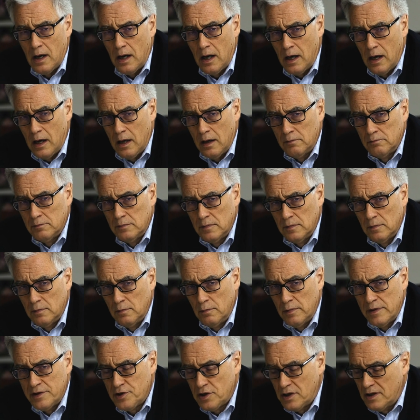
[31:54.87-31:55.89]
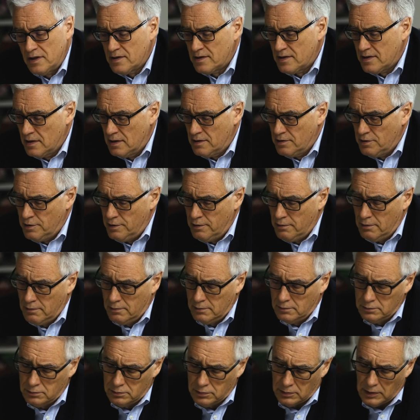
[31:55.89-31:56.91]
um, which is that
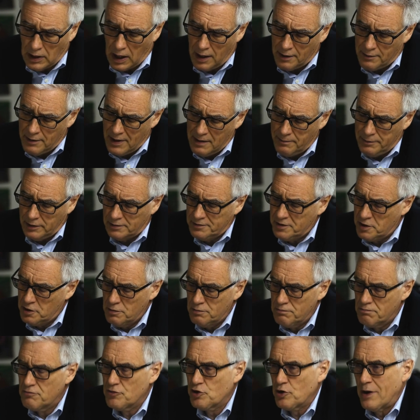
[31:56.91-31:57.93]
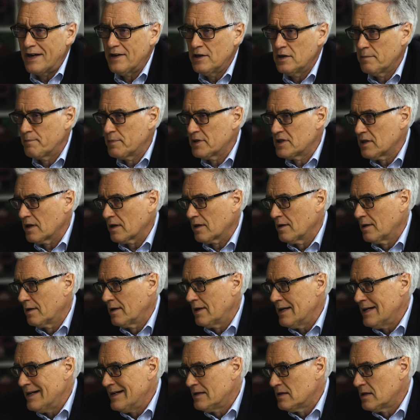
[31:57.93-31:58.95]
you are able to trade a
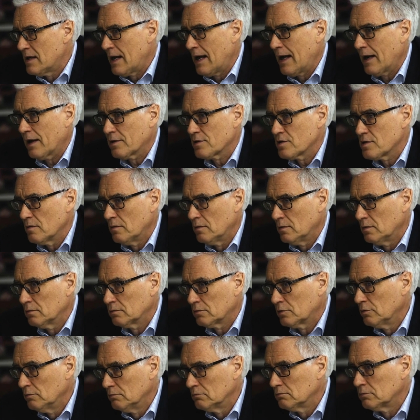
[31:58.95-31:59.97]
particular index or